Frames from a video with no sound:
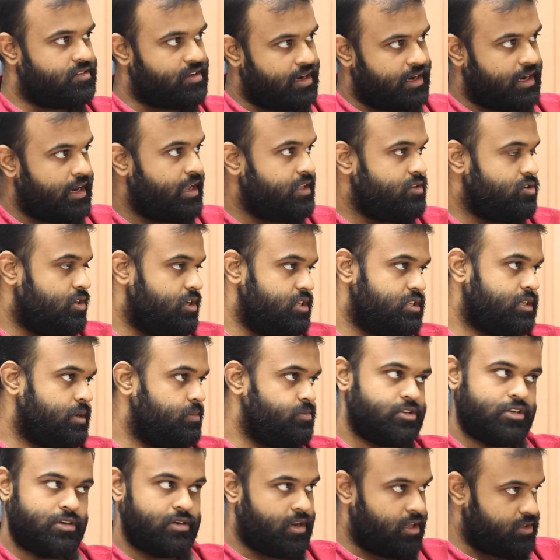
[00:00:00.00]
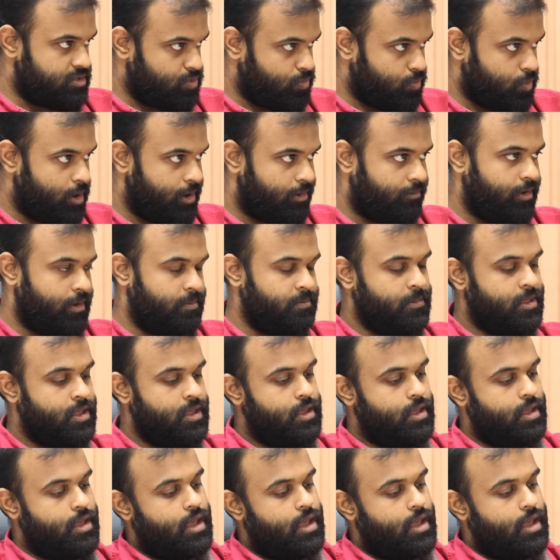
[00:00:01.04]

headlines or description, it doesn't work well.